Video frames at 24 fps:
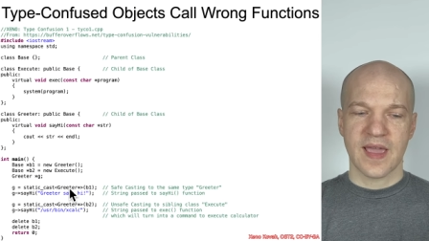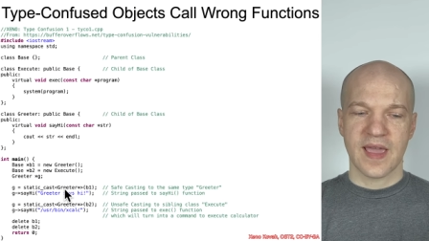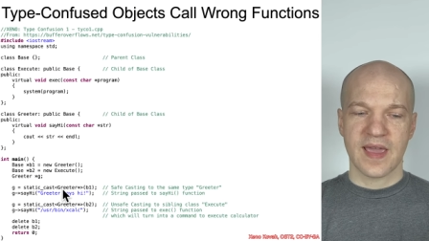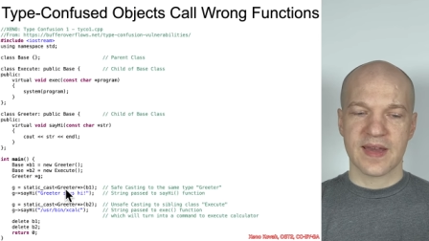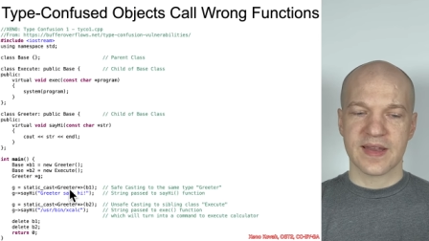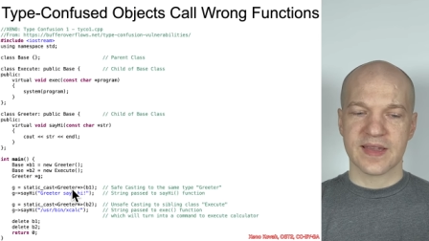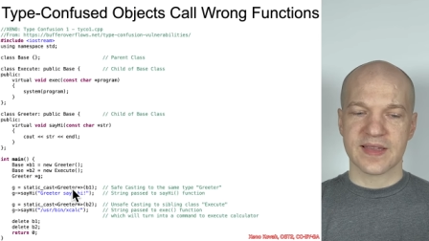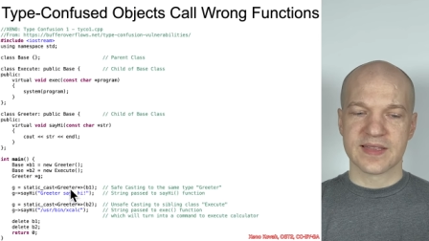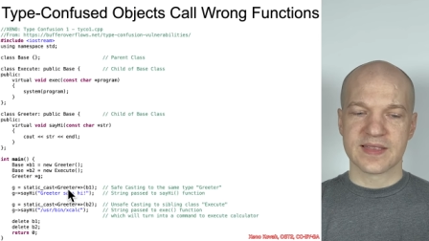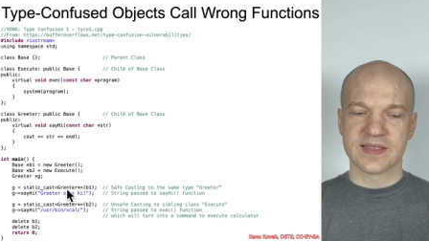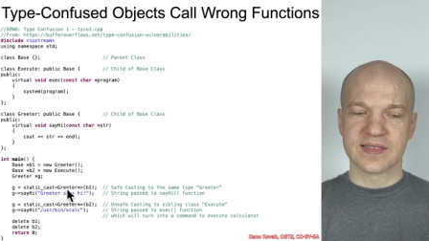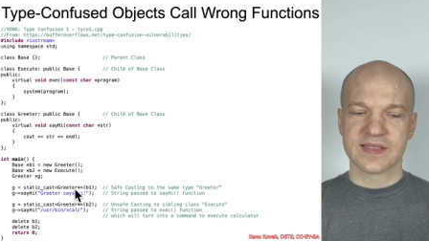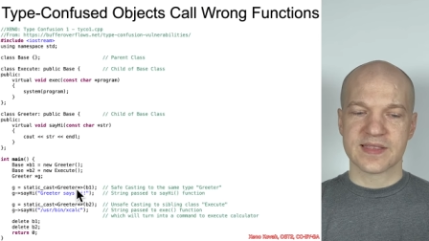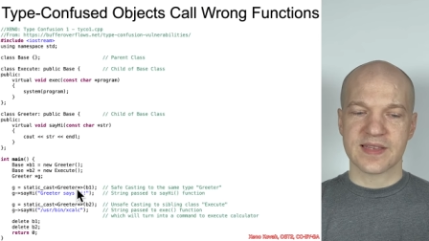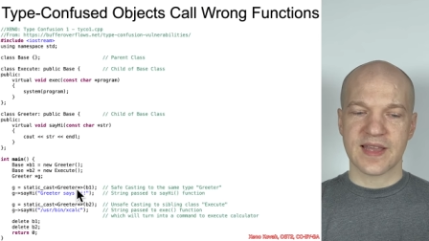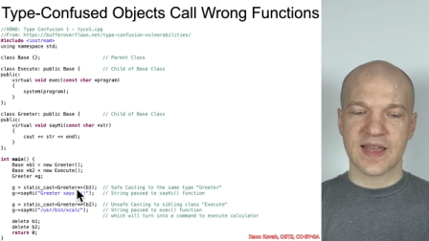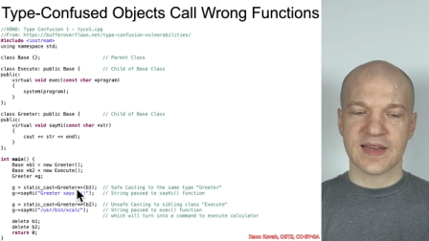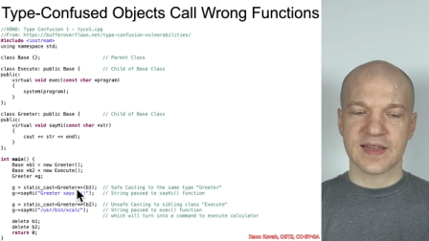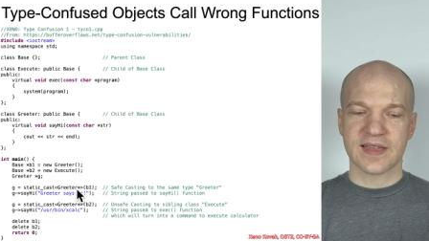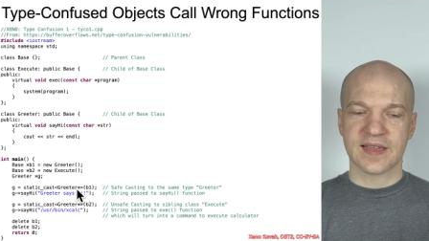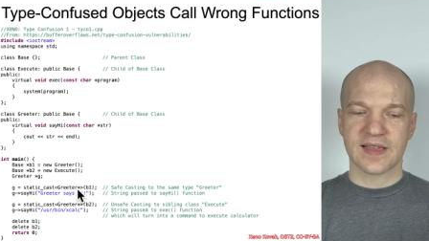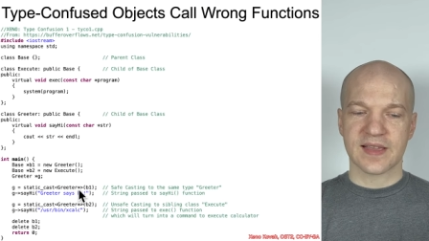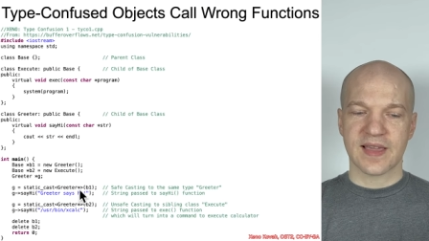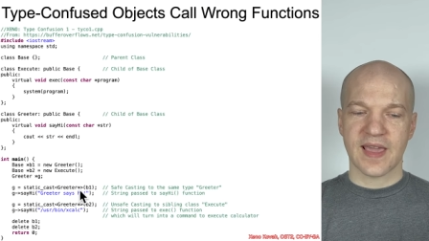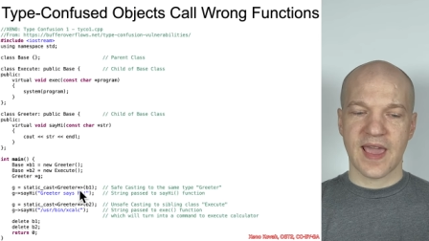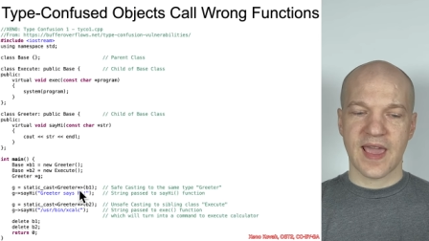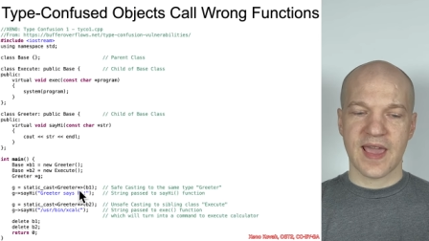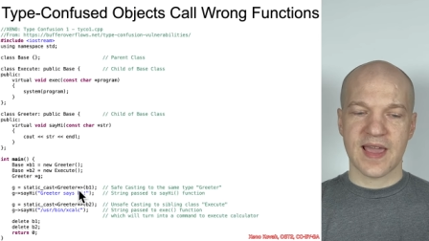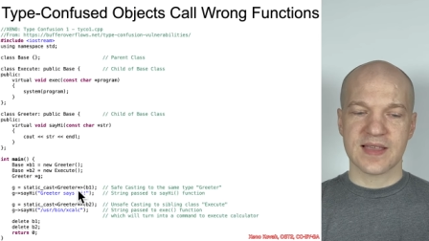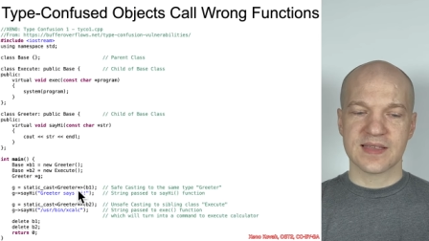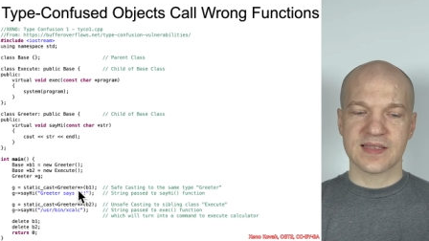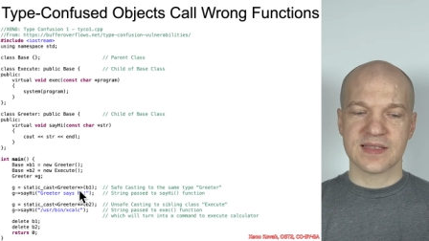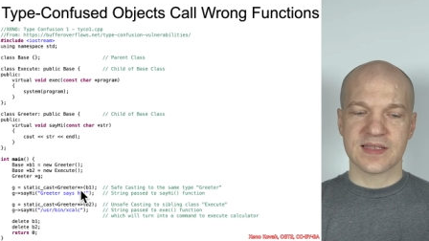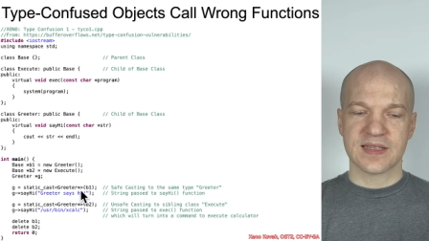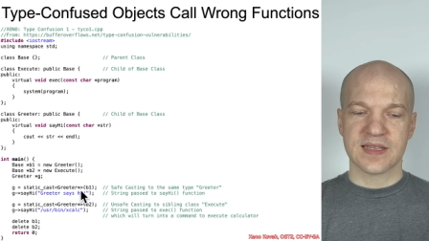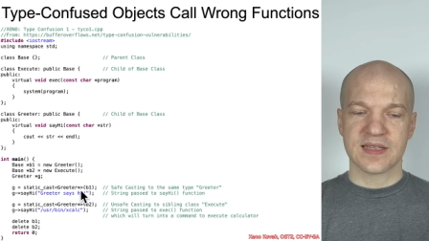and it can static
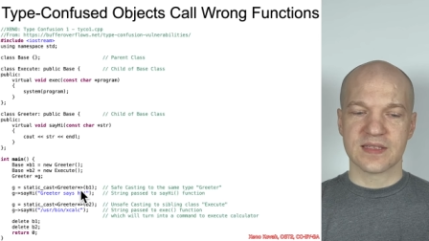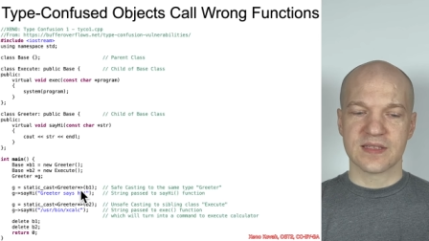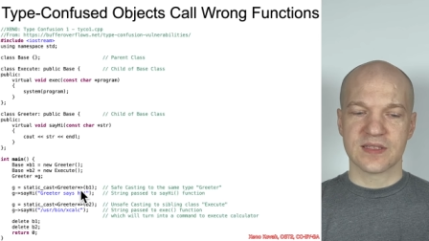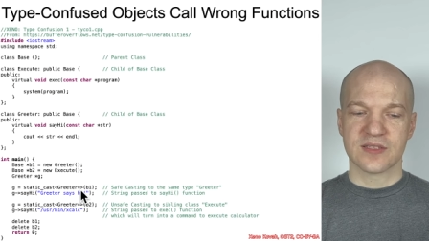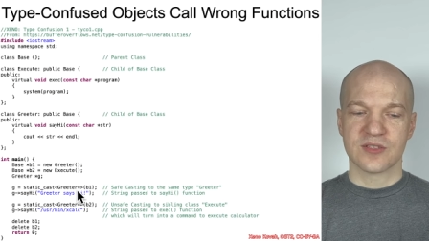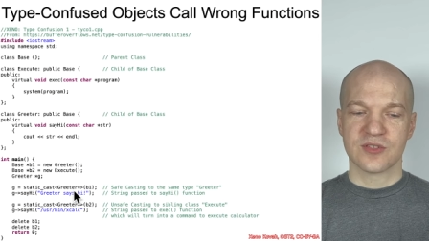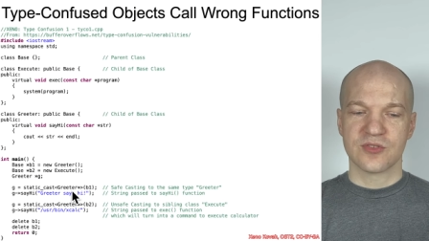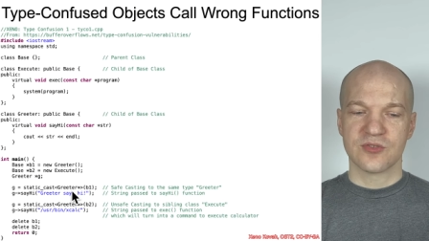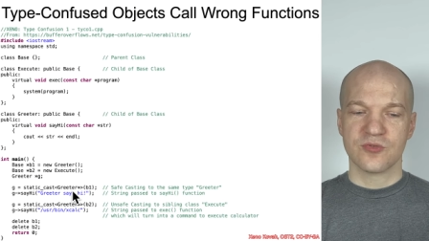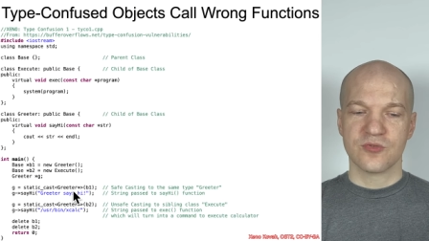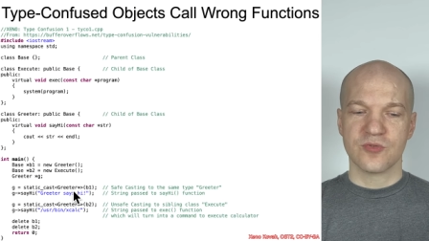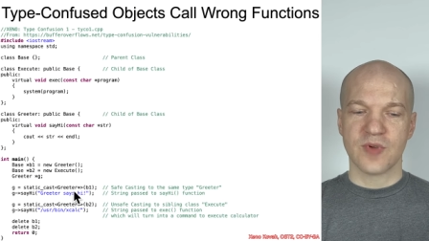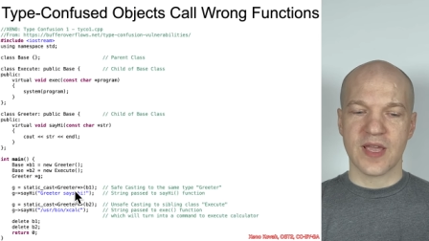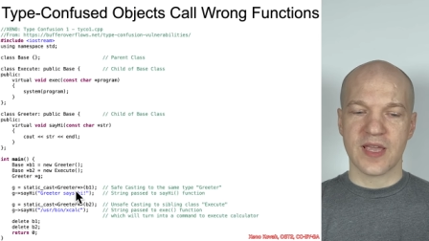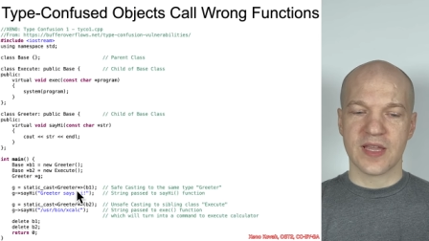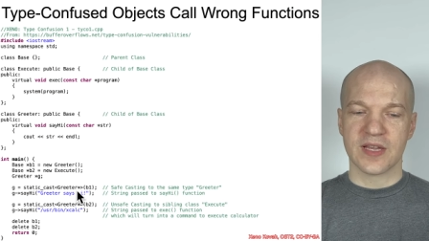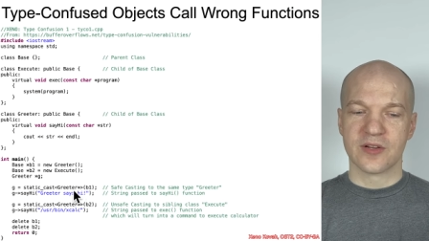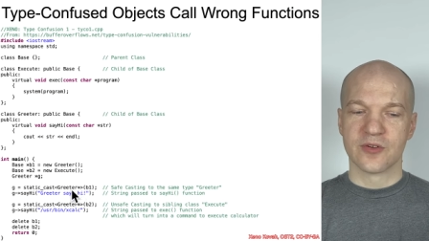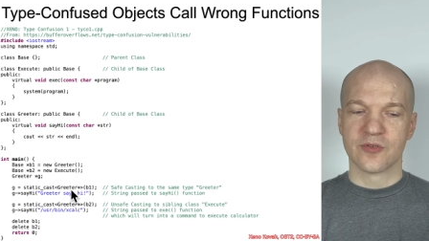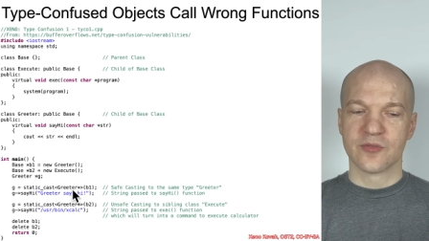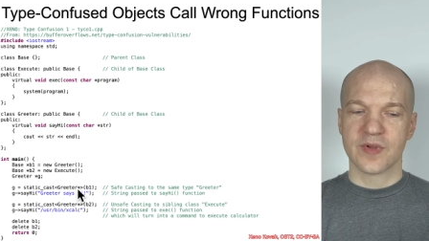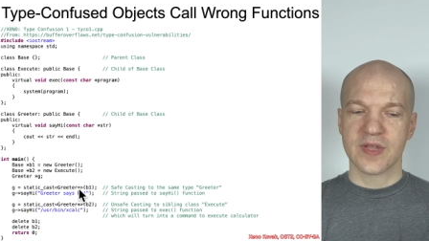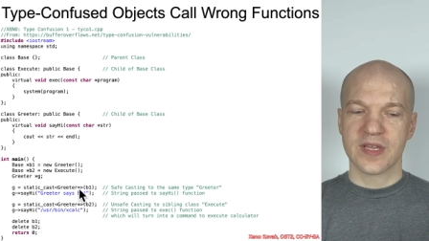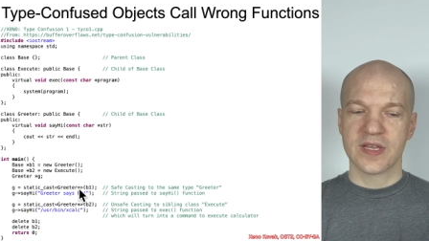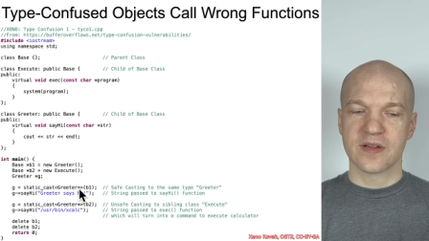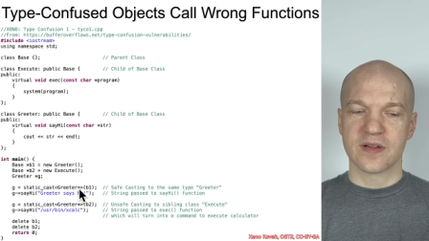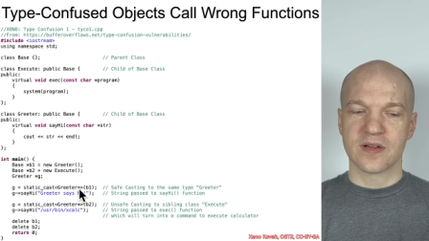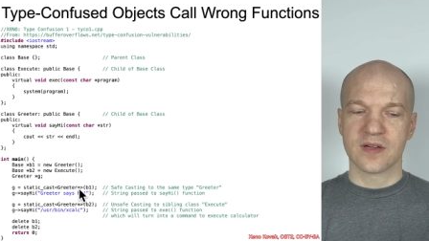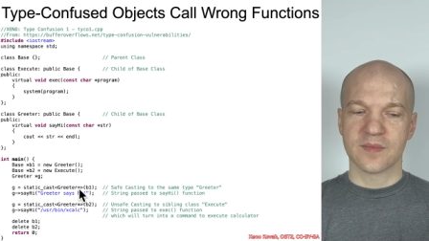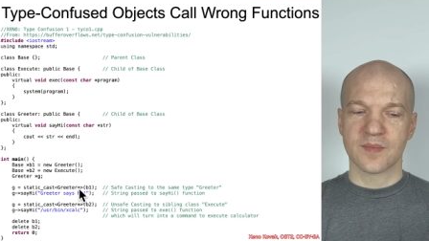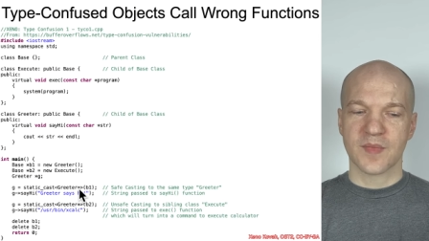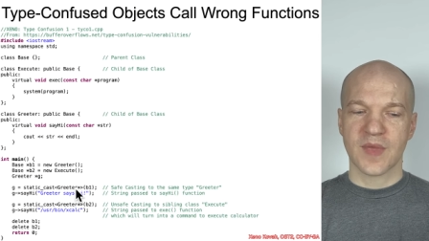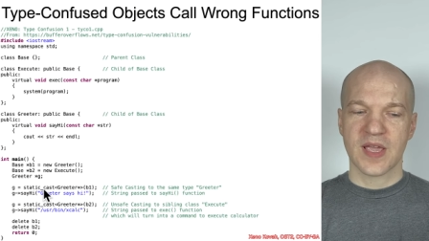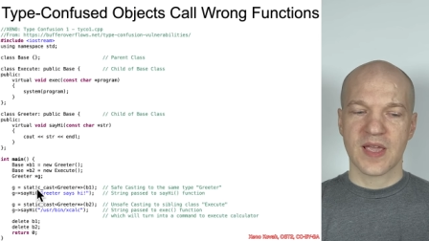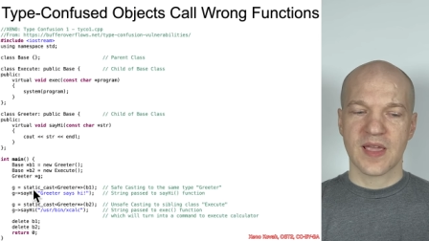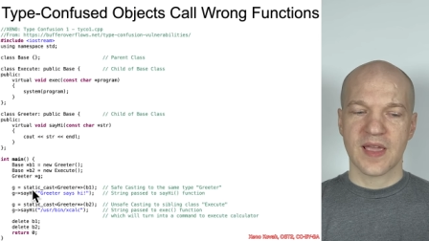cast it to a
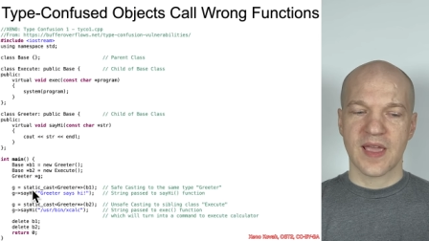greeter,